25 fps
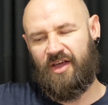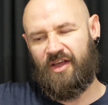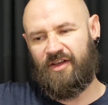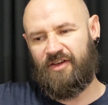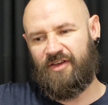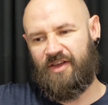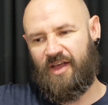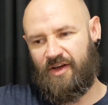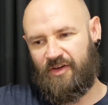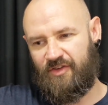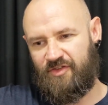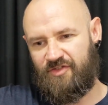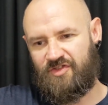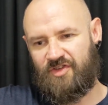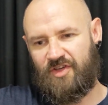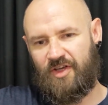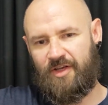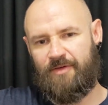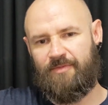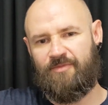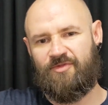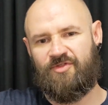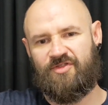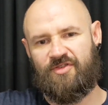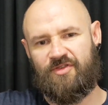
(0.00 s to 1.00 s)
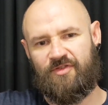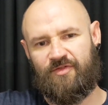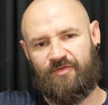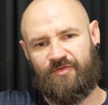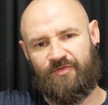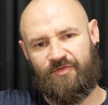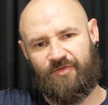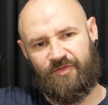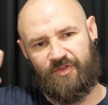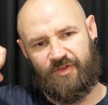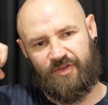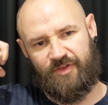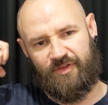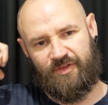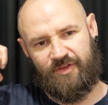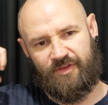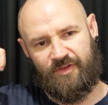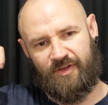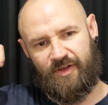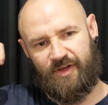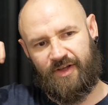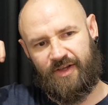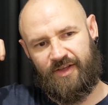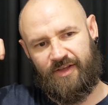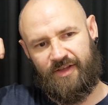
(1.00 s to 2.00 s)
Now in terms of
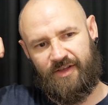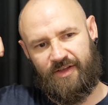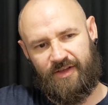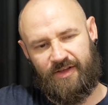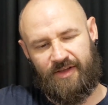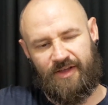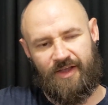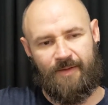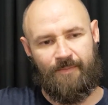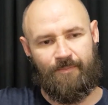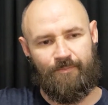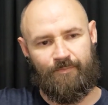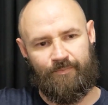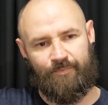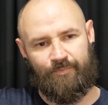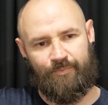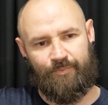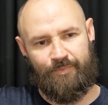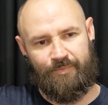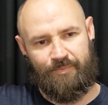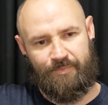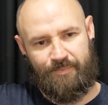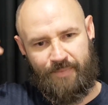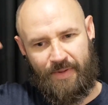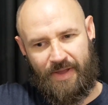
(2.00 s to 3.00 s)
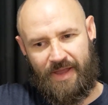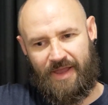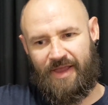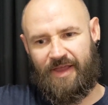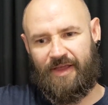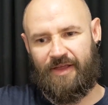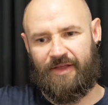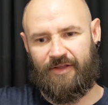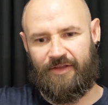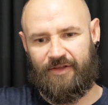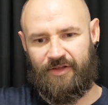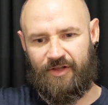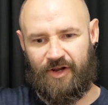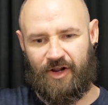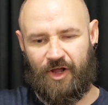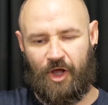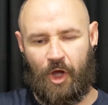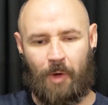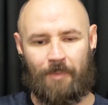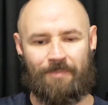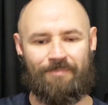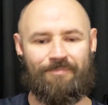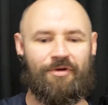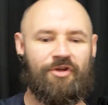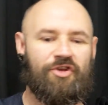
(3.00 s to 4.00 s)
like it being,
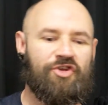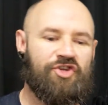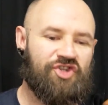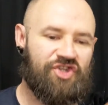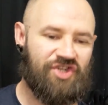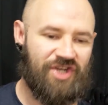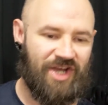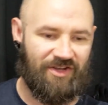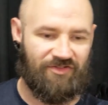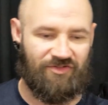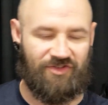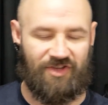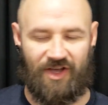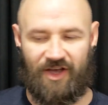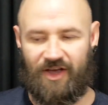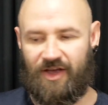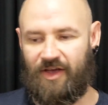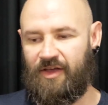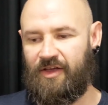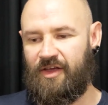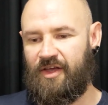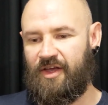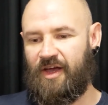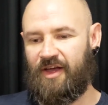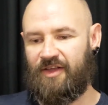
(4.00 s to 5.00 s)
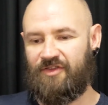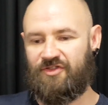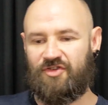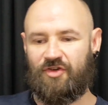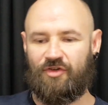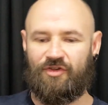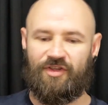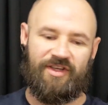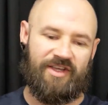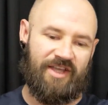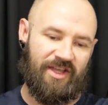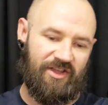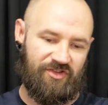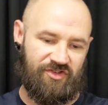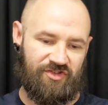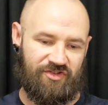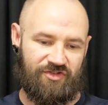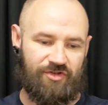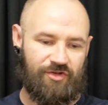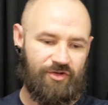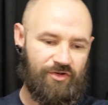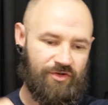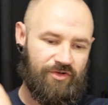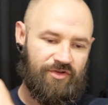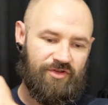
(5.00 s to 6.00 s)
a projector until it gets
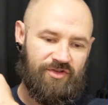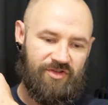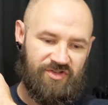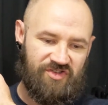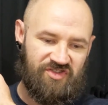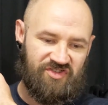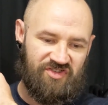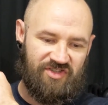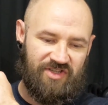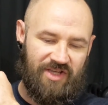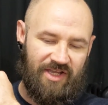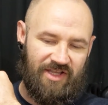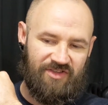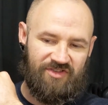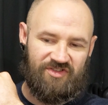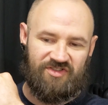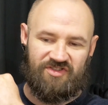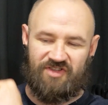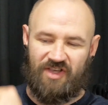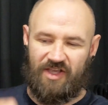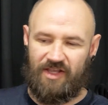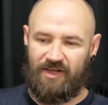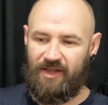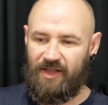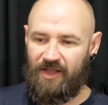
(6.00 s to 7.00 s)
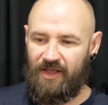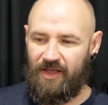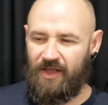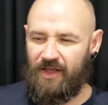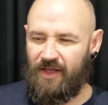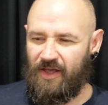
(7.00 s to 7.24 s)
to the skin scent,